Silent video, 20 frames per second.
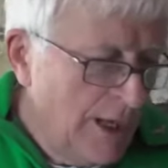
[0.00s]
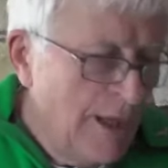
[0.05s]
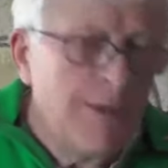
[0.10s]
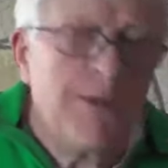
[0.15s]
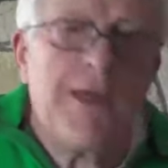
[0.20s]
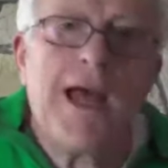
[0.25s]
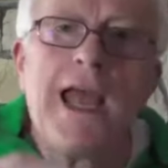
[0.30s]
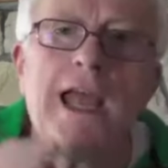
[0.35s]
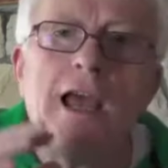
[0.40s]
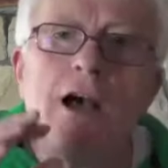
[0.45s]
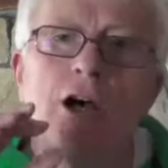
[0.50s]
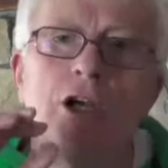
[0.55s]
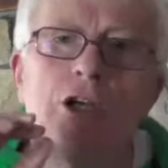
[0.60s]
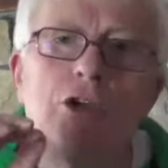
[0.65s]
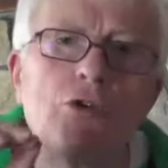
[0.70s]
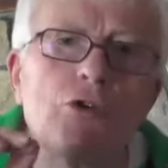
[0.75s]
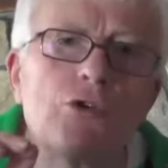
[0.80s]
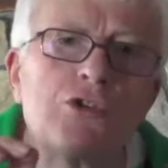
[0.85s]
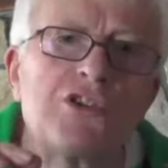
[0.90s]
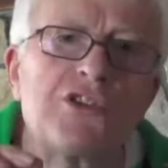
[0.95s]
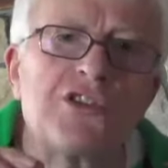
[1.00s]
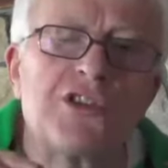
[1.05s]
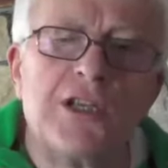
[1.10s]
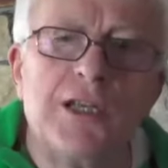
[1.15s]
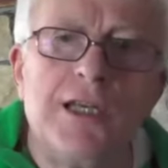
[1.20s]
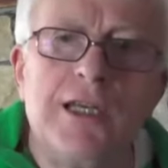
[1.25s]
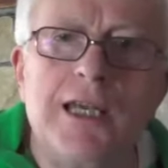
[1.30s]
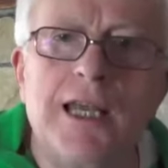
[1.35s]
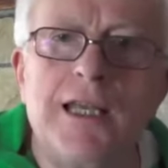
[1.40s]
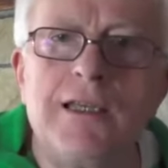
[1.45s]
They are your
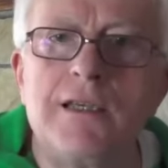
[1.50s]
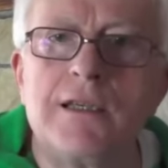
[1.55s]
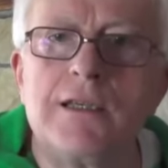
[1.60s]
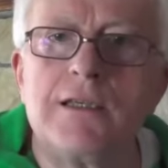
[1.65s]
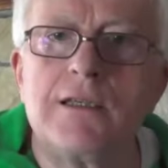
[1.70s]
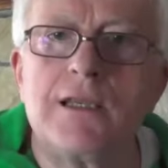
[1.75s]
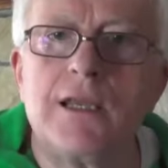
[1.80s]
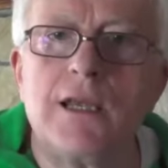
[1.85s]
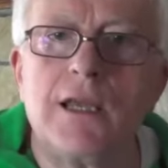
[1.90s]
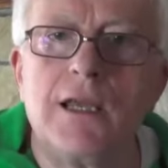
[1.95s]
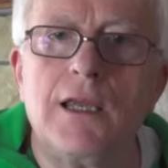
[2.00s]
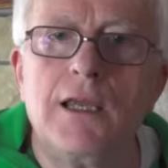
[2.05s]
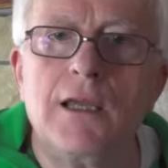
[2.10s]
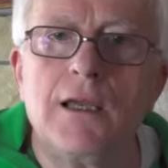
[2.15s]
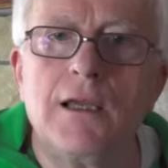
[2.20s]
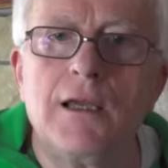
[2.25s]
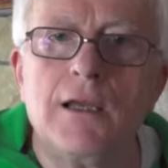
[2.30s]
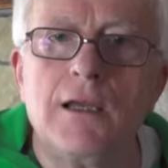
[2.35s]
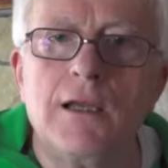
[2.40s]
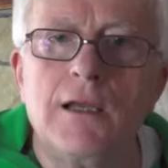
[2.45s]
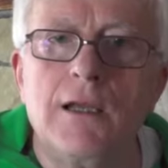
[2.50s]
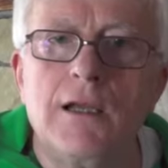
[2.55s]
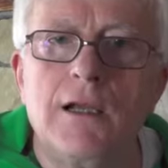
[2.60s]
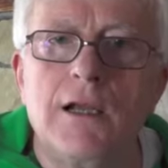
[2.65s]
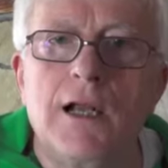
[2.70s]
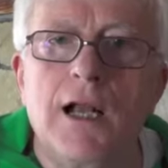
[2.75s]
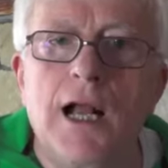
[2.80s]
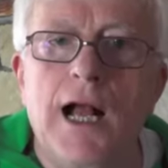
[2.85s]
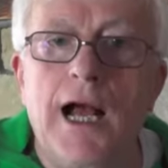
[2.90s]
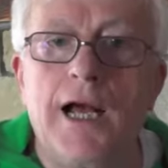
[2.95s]
solidity,
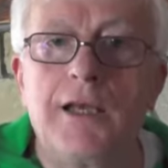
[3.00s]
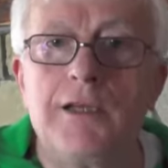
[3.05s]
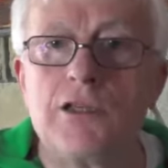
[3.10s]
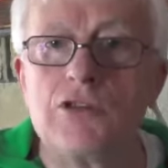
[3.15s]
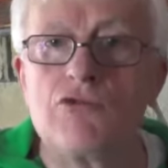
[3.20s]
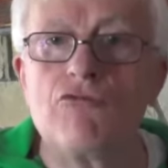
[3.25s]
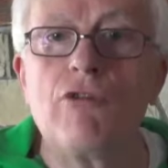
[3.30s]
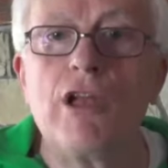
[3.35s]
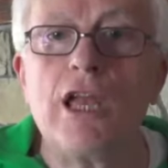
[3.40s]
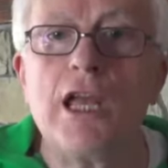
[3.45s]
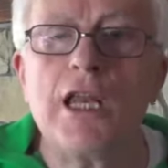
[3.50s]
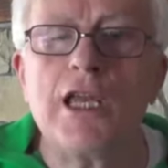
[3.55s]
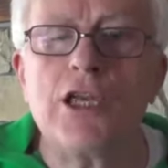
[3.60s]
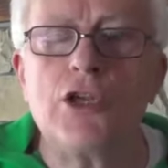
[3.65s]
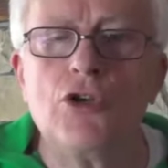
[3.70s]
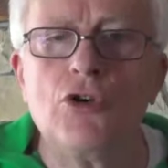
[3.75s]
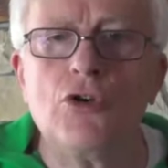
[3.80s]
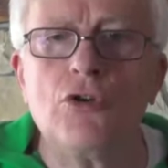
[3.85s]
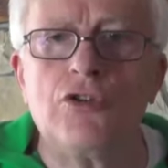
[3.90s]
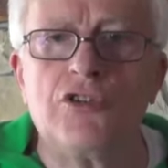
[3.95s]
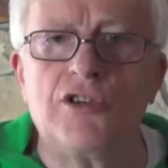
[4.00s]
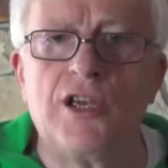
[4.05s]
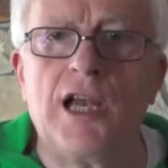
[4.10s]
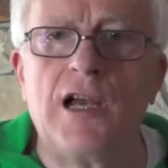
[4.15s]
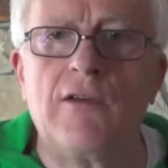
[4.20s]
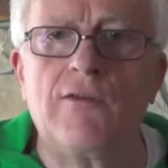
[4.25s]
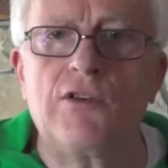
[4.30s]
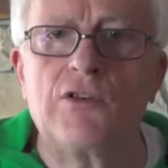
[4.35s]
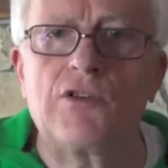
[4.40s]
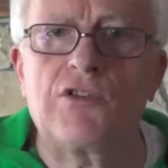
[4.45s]
and it's really good to
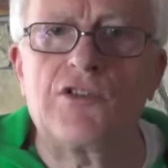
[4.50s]
have your